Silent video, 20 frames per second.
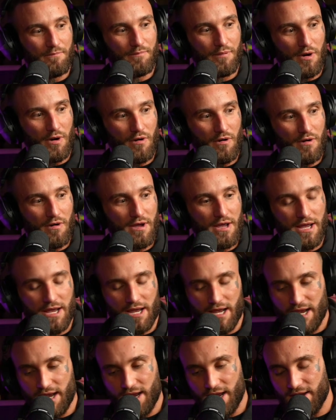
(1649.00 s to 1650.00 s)
But
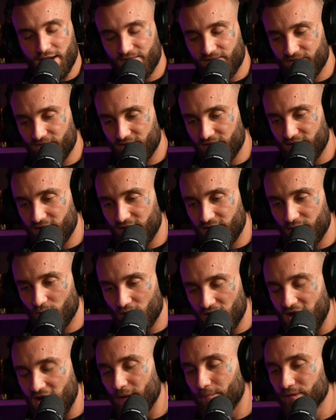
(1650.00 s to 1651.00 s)

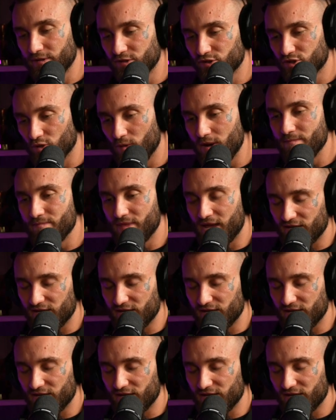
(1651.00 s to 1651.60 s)
when it happened to him,